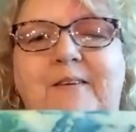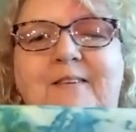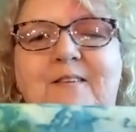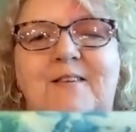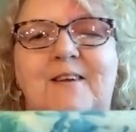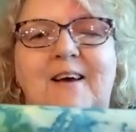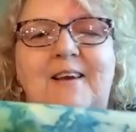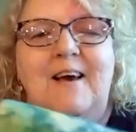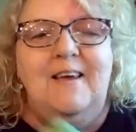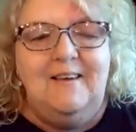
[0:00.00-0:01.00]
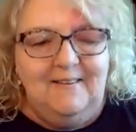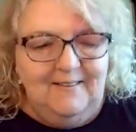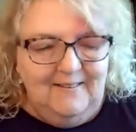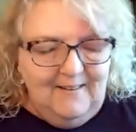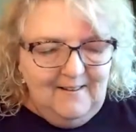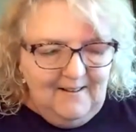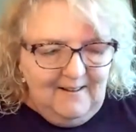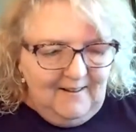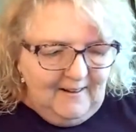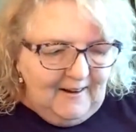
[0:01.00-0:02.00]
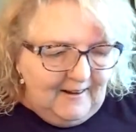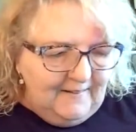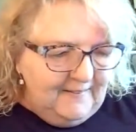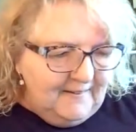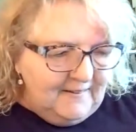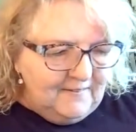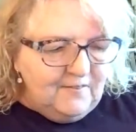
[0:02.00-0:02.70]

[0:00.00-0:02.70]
this tie-dye. And the